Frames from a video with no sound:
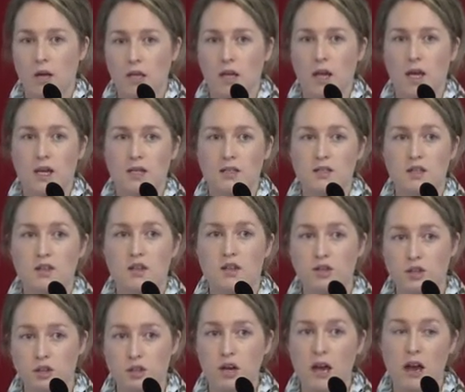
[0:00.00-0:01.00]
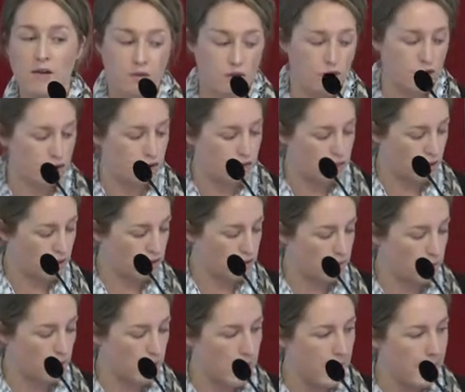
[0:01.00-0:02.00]
okay, so you do have a huge role to
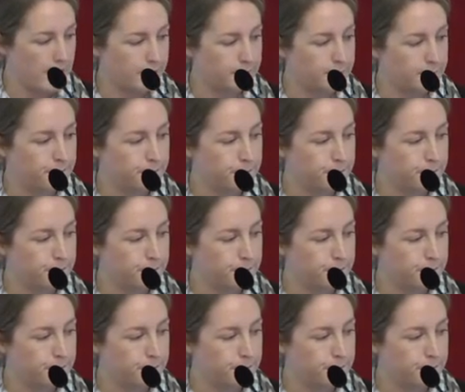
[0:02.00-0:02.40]
play.